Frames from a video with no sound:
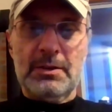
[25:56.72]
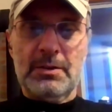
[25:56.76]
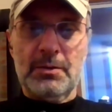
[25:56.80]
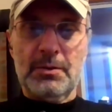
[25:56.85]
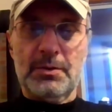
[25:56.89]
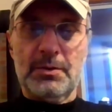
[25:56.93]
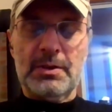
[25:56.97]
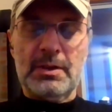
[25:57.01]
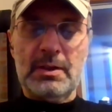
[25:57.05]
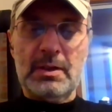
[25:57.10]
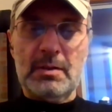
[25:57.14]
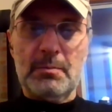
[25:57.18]

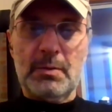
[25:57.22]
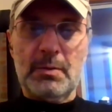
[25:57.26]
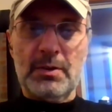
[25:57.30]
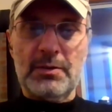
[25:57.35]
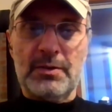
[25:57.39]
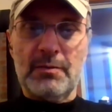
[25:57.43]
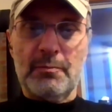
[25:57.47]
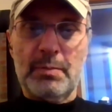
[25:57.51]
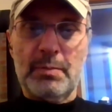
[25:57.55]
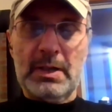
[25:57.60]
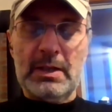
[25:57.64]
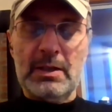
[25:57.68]
syllables of
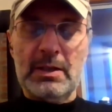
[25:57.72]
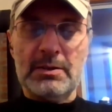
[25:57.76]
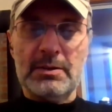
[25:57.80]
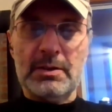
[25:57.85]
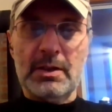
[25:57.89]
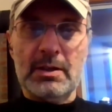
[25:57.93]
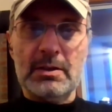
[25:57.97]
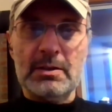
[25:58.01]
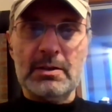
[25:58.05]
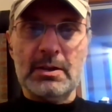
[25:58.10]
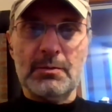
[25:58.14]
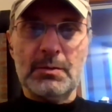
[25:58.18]

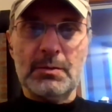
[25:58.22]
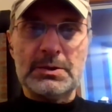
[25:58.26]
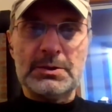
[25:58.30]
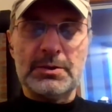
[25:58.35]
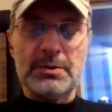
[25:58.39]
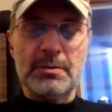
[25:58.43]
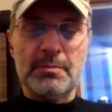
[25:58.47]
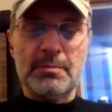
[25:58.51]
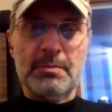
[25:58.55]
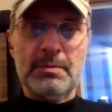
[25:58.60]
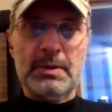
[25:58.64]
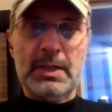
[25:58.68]
belladonna, which is a
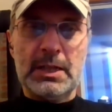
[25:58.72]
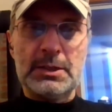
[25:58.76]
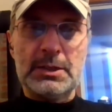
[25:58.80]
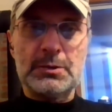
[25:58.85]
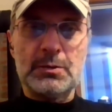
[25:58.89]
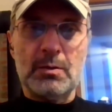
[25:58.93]
natural